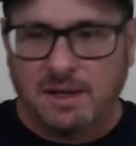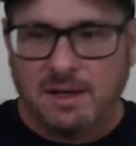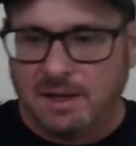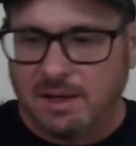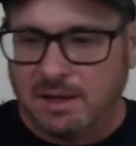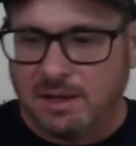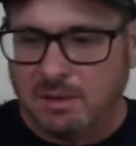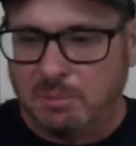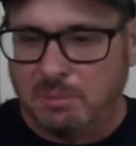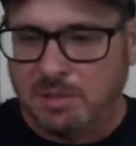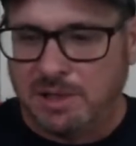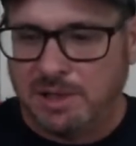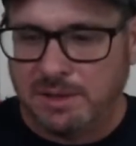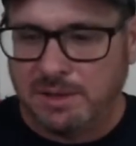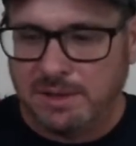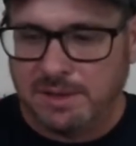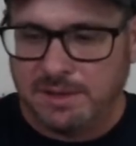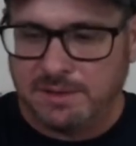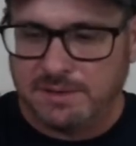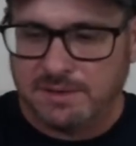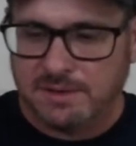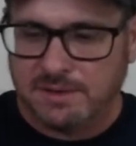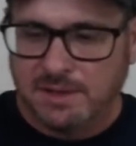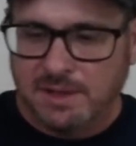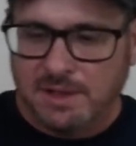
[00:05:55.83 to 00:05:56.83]

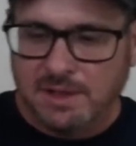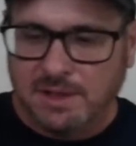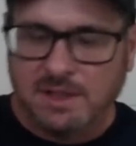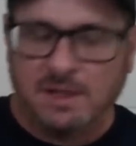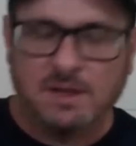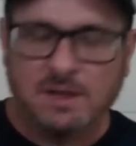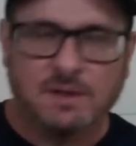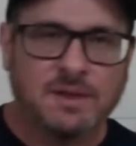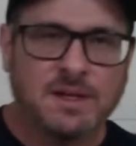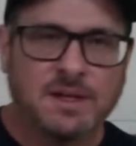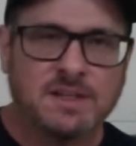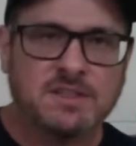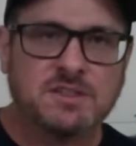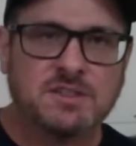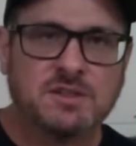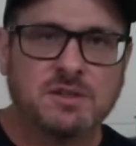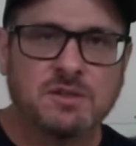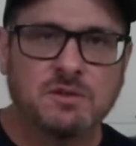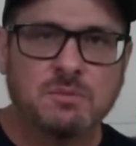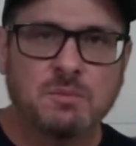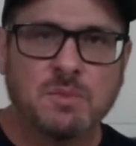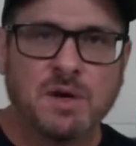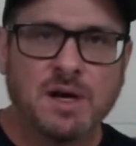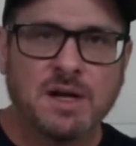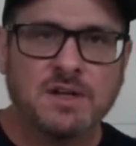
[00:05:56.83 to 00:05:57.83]
appearance. You know that's
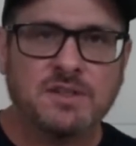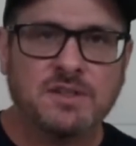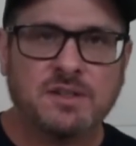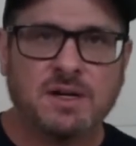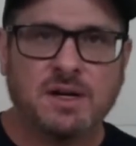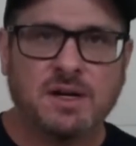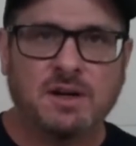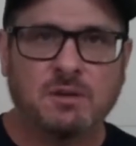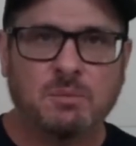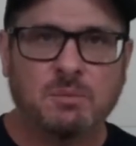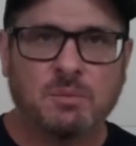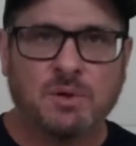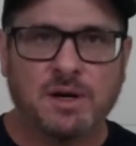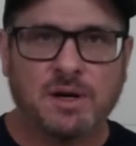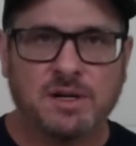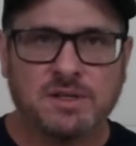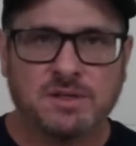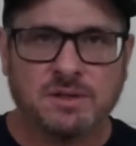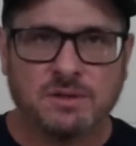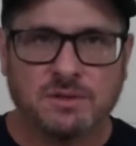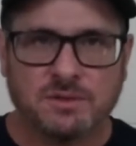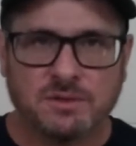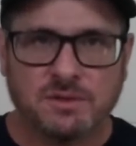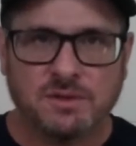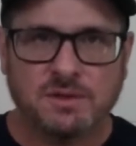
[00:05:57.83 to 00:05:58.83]
too much air
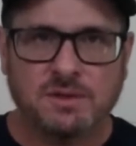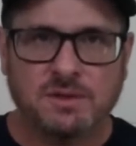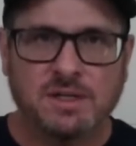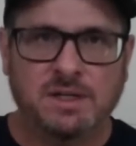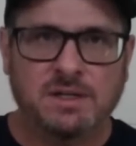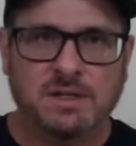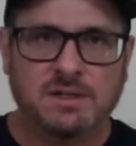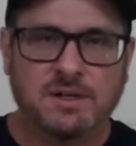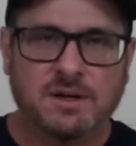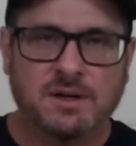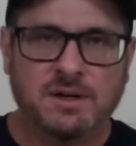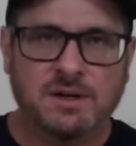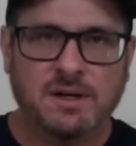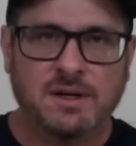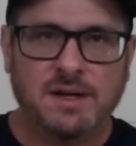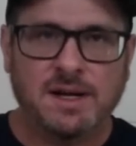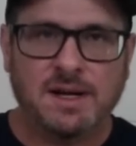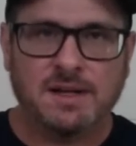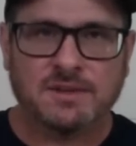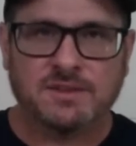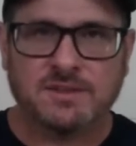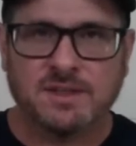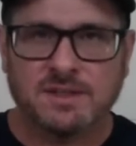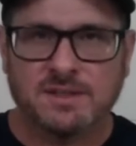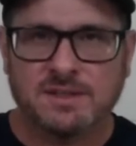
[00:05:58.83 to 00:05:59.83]
pressure, so you need to turn it
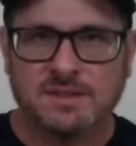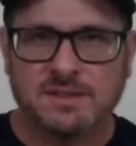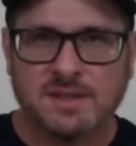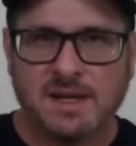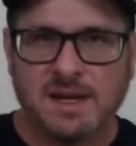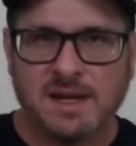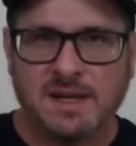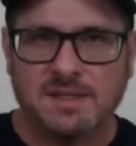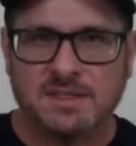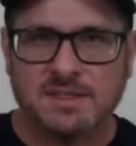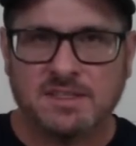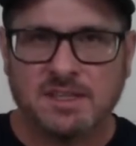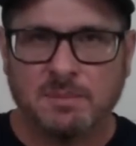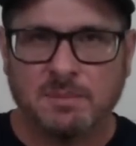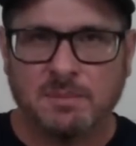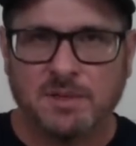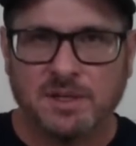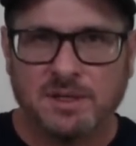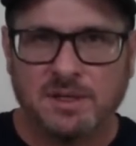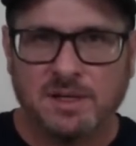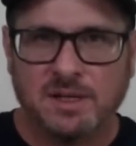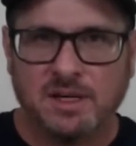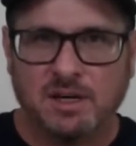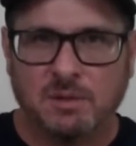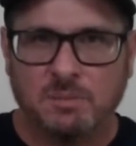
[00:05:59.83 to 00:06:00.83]
down. So that's kind of something
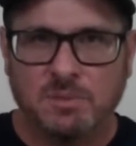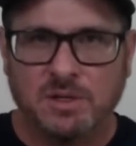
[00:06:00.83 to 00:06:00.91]
to help